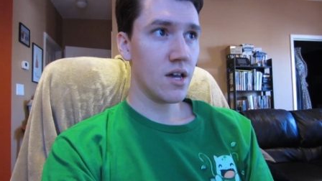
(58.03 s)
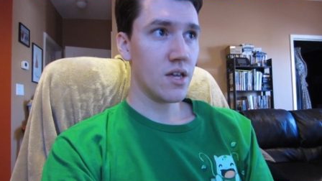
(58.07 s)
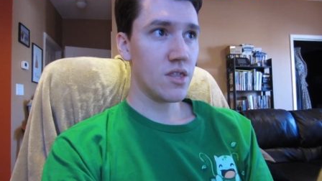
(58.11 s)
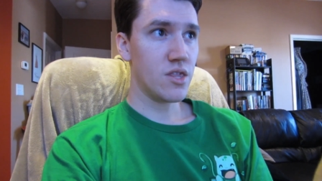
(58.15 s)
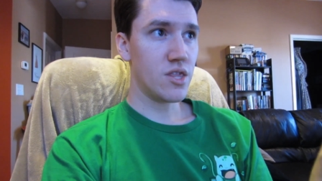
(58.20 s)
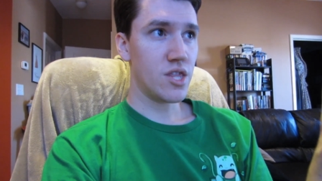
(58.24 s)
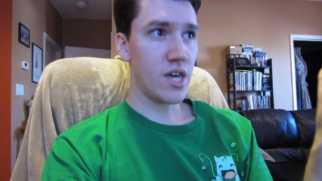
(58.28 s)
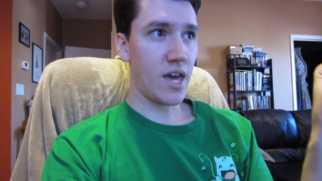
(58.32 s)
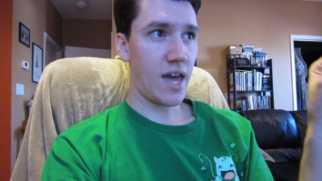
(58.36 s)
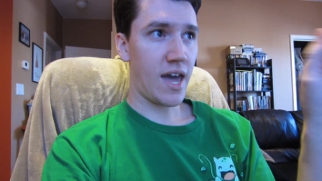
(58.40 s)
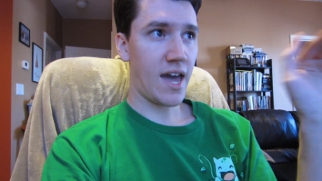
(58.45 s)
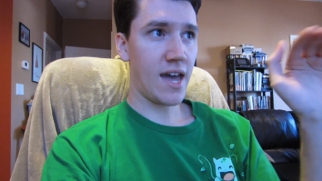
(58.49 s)

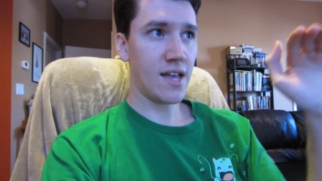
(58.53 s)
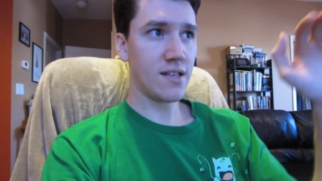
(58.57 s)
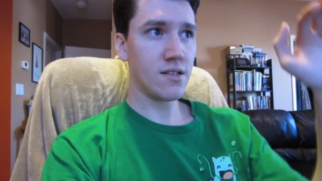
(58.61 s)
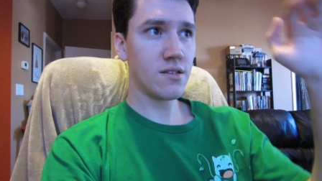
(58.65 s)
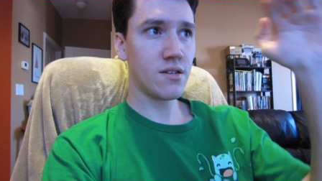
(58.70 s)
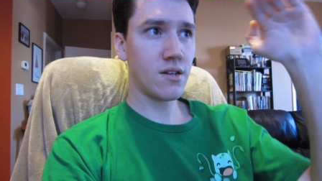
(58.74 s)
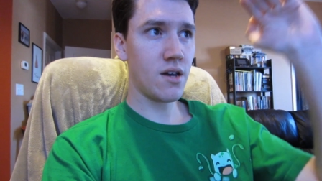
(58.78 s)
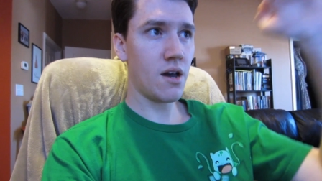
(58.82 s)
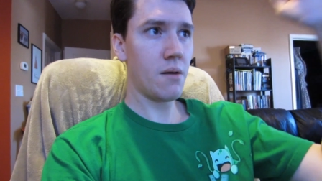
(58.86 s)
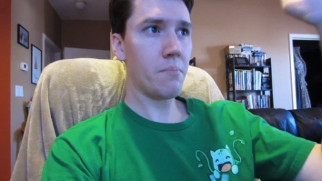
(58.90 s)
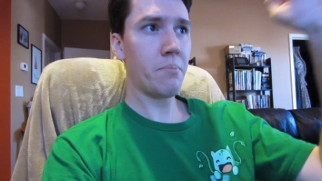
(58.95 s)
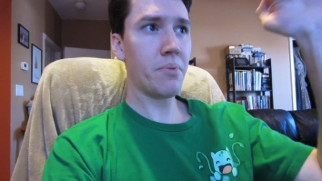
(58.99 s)
the
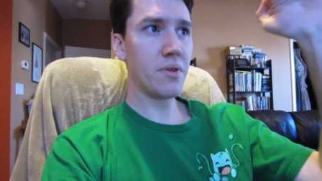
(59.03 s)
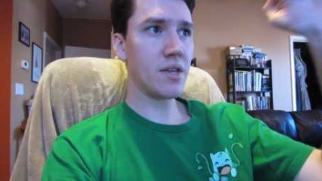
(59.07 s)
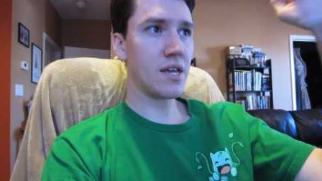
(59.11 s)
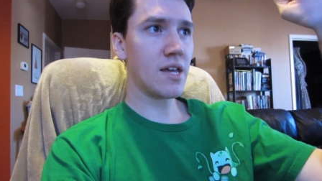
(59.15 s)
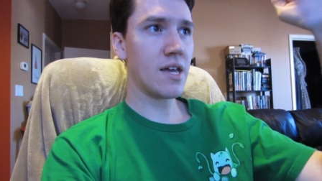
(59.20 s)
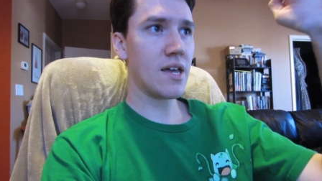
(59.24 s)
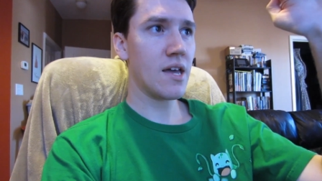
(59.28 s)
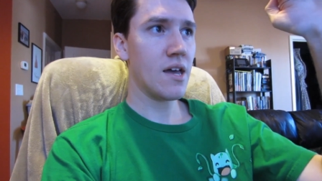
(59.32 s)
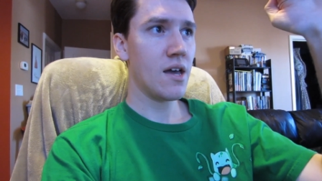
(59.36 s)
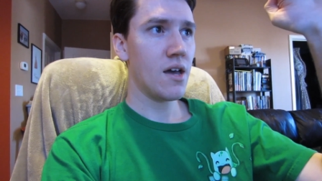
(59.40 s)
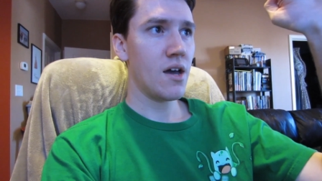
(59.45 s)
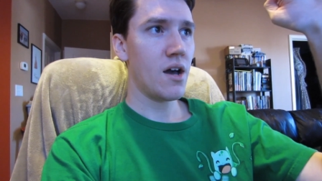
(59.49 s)
head
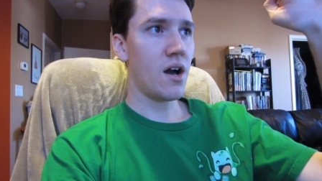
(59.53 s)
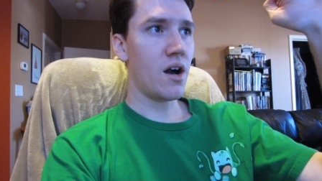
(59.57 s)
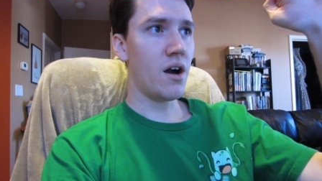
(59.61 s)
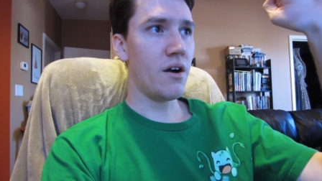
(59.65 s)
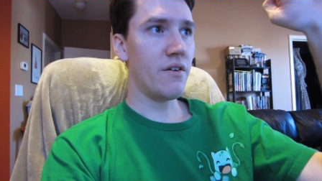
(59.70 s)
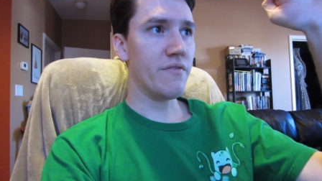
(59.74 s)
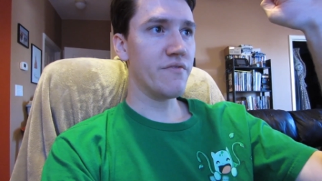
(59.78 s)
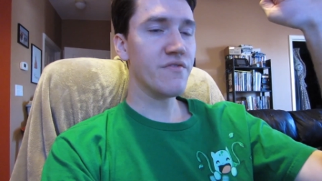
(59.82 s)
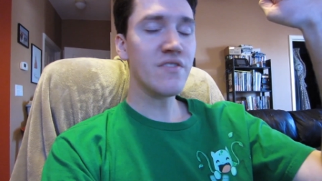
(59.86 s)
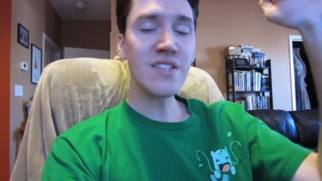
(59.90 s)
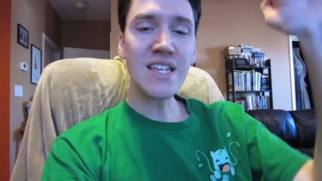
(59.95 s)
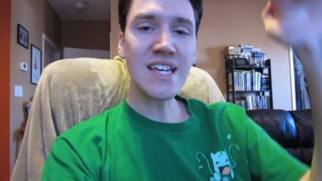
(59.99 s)
company
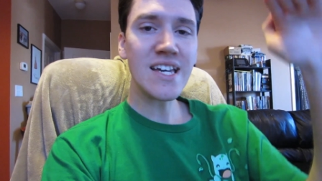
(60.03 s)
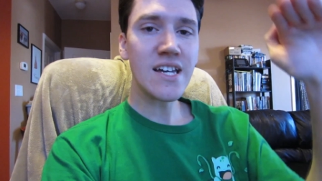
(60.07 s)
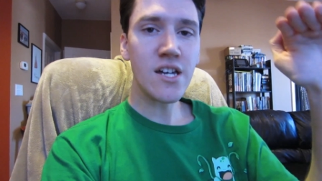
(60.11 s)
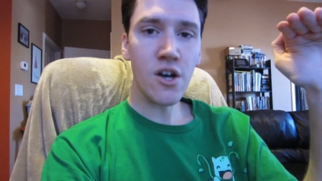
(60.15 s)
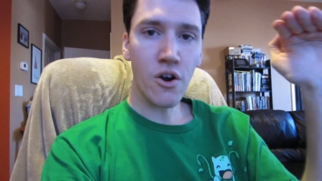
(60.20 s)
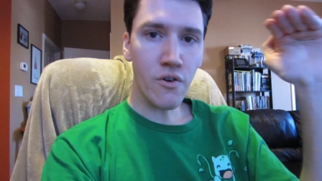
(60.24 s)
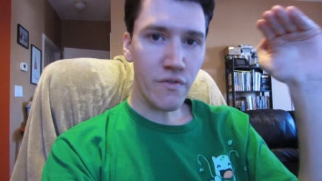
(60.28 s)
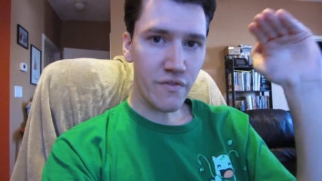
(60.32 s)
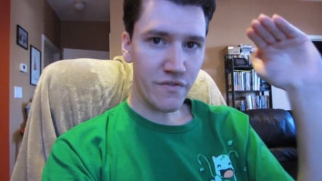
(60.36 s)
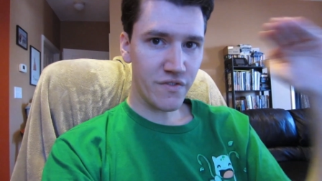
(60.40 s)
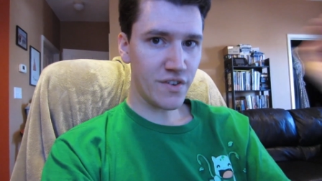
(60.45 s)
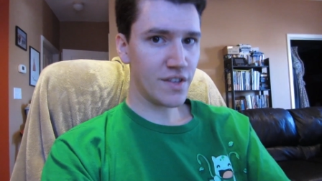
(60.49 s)
of
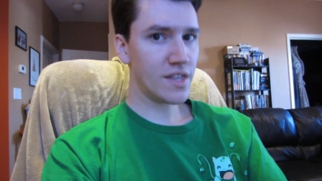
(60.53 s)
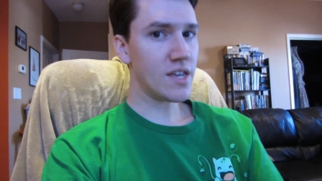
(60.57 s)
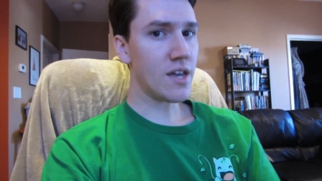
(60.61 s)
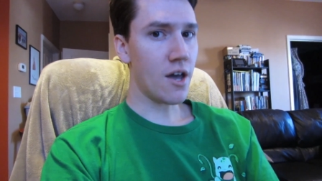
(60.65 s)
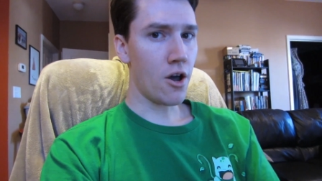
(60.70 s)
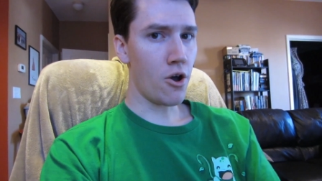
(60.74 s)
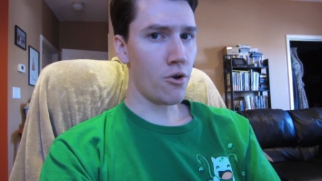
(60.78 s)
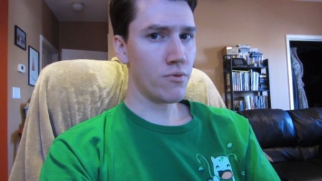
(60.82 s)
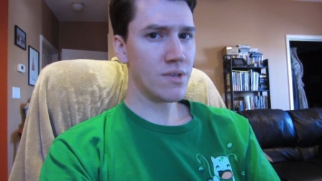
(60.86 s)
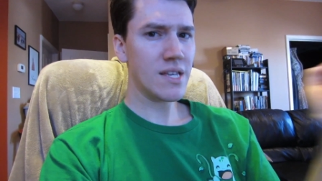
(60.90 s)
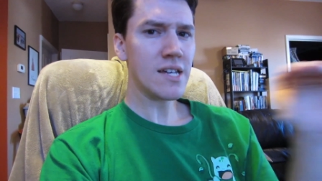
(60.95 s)
Nico Video.